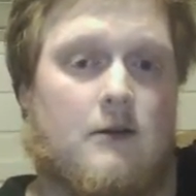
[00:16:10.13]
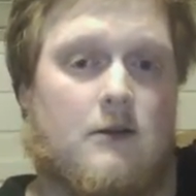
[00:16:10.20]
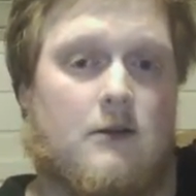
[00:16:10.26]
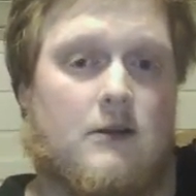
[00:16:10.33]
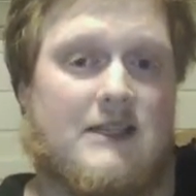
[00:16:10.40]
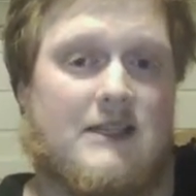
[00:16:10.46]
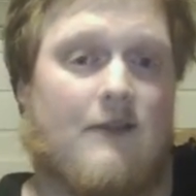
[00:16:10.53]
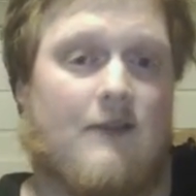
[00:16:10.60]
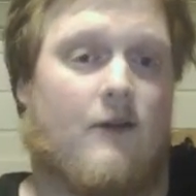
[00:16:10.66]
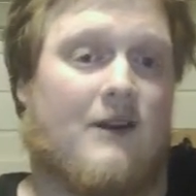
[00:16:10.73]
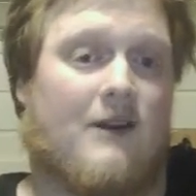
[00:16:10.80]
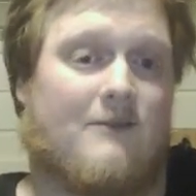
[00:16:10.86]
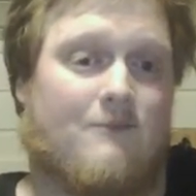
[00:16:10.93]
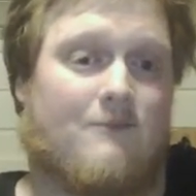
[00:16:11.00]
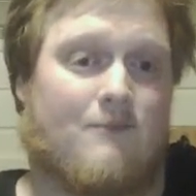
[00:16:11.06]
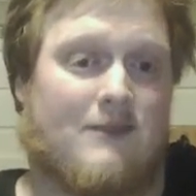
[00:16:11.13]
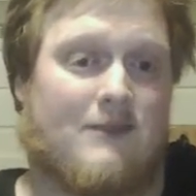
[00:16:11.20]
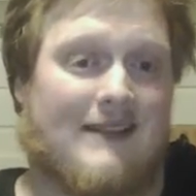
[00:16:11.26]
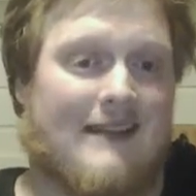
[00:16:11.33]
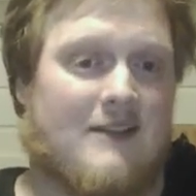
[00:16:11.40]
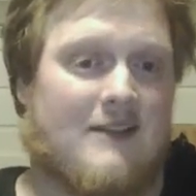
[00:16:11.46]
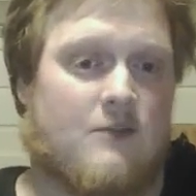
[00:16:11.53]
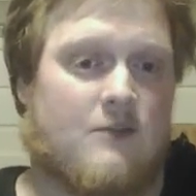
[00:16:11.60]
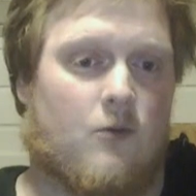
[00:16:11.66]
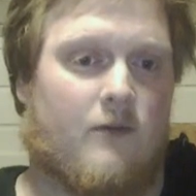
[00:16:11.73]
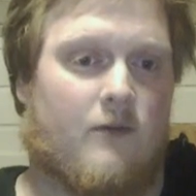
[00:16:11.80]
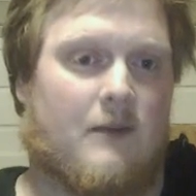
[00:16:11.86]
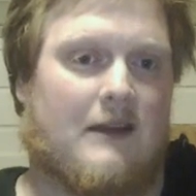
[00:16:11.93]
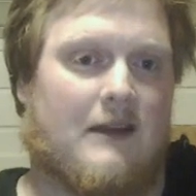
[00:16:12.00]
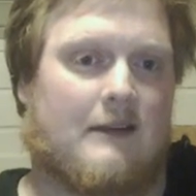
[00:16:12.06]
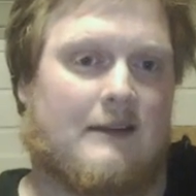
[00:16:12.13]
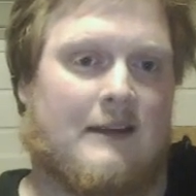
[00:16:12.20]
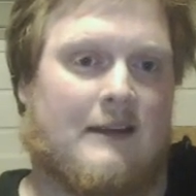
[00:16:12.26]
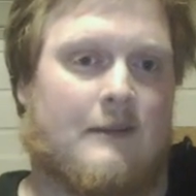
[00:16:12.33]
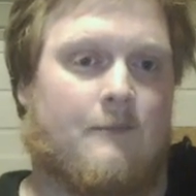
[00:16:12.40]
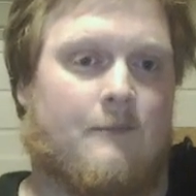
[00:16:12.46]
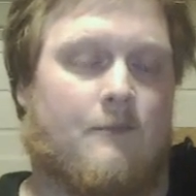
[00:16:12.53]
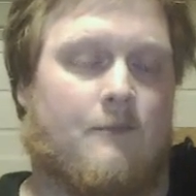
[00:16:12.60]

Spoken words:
Because if I play this move immediately,